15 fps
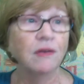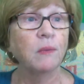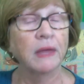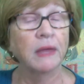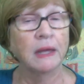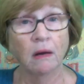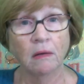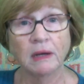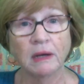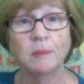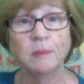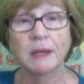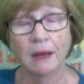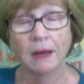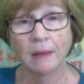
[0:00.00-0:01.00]
They had already
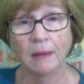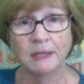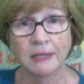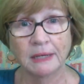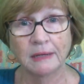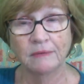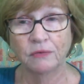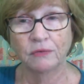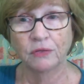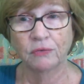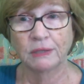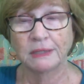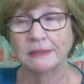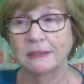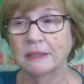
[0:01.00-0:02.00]
been accommodating for
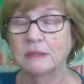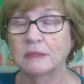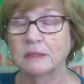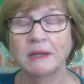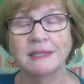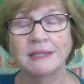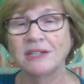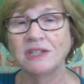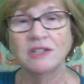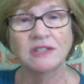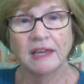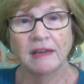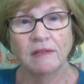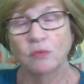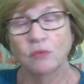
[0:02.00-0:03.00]
3 to 6 months. It just
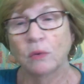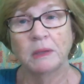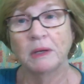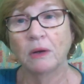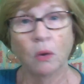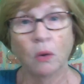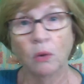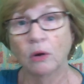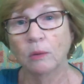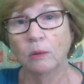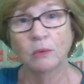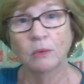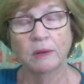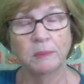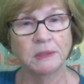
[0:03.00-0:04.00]
gives women a
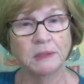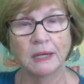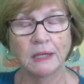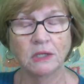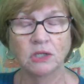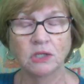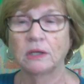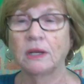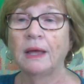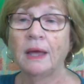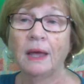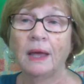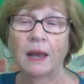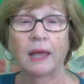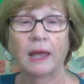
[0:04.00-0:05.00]
horrible reputation.
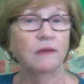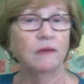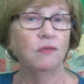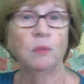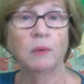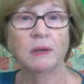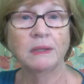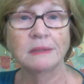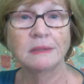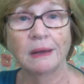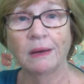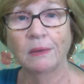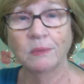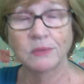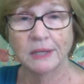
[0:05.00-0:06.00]
Like, if you want to stay
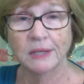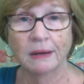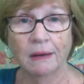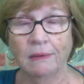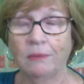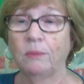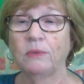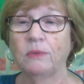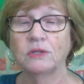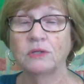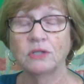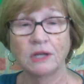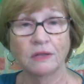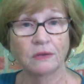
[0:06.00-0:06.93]
home, stay home. There's nothing